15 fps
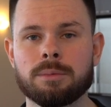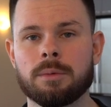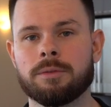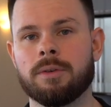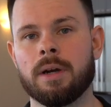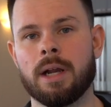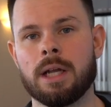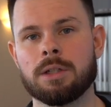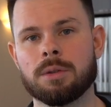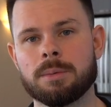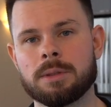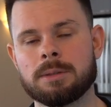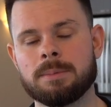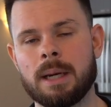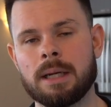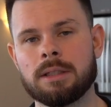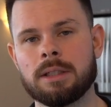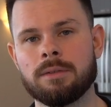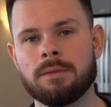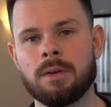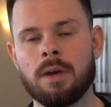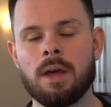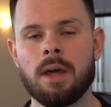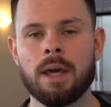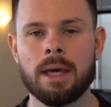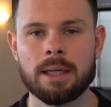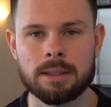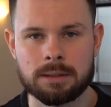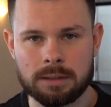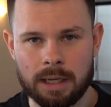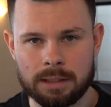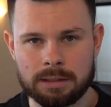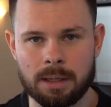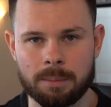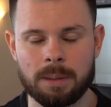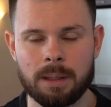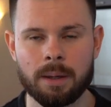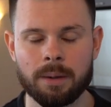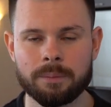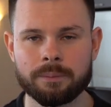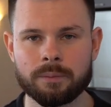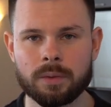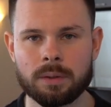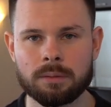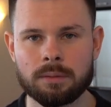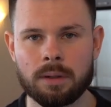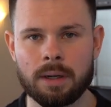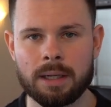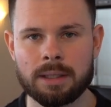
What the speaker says: a financial perspective, it starts up here, right?